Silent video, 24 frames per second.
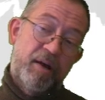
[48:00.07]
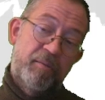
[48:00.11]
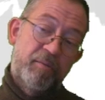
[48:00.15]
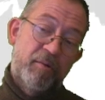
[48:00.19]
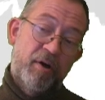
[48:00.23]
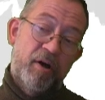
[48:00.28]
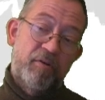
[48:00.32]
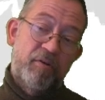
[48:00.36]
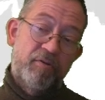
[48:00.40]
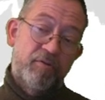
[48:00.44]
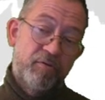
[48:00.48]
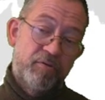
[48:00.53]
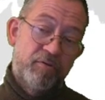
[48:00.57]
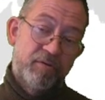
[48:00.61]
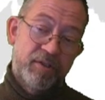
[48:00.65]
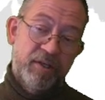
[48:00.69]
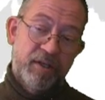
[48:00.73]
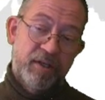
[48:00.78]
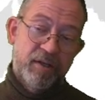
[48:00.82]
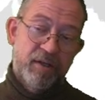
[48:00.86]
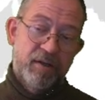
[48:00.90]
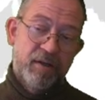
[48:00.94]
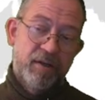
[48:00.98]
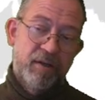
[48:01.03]
I'm not
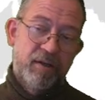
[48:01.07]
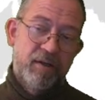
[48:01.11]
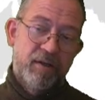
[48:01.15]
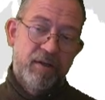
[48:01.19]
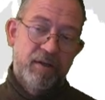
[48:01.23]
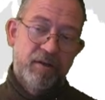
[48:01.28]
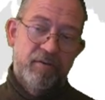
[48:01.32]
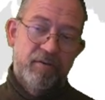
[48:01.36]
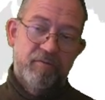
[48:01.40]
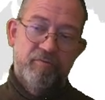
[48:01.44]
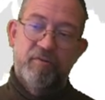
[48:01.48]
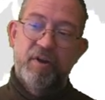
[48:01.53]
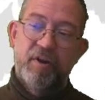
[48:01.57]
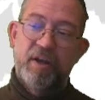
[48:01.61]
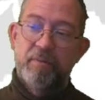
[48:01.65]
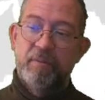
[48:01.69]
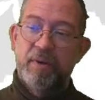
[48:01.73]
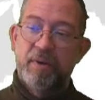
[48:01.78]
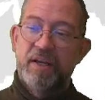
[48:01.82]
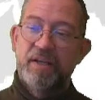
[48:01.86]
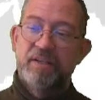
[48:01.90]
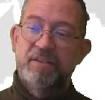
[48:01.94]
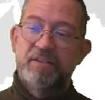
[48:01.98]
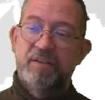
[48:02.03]
using very
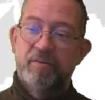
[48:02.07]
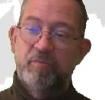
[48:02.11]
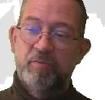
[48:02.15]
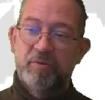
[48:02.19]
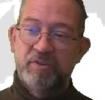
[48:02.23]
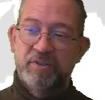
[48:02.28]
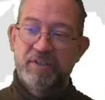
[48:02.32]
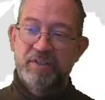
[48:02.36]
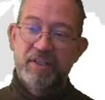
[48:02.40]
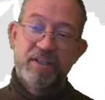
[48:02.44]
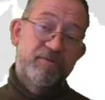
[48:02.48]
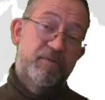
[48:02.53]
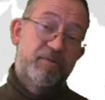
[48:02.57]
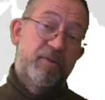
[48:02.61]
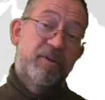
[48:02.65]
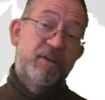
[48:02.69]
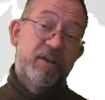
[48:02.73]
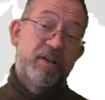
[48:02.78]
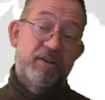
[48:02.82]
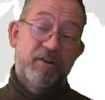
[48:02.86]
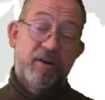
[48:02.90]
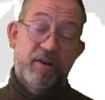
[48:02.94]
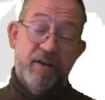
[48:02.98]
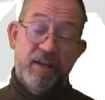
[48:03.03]
many symbols in this one,
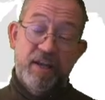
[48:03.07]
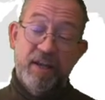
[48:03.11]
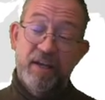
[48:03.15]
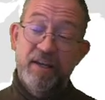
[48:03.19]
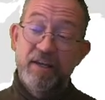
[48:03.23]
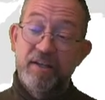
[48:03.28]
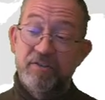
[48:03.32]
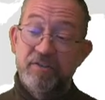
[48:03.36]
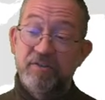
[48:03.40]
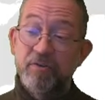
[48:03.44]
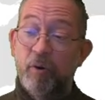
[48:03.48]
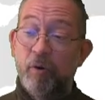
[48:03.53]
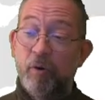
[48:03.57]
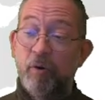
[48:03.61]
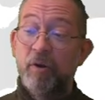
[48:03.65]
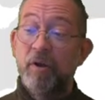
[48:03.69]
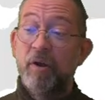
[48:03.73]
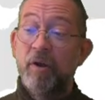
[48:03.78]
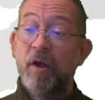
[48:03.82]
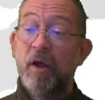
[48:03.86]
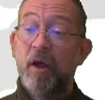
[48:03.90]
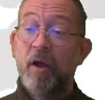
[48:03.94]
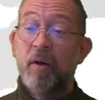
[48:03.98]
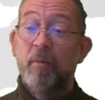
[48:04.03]
and not any at all,
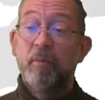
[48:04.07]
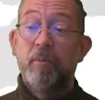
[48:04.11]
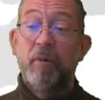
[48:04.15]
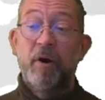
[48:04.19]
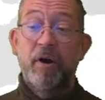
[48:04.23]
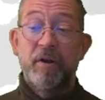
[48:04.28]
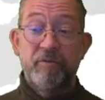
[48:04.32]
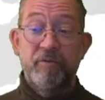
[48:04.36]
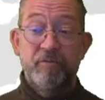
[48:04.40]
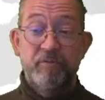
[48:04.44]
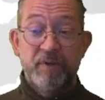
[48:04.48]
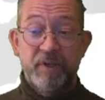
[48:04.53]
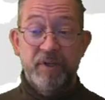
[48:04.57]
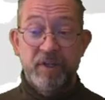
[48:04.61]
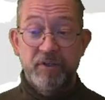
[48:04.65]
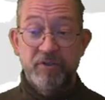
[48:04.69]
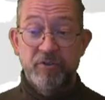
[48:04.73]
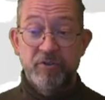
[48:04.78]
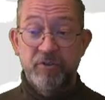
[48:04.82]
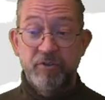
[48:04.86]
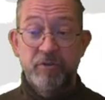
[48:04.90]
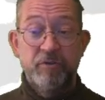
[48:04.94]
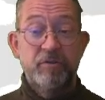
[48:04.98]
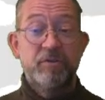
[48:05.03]
but we can
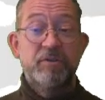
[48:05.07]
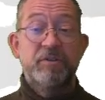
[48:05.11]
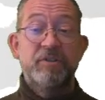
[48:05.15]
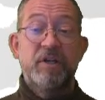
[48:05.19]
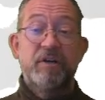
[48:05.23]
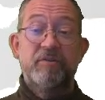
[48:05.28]
choose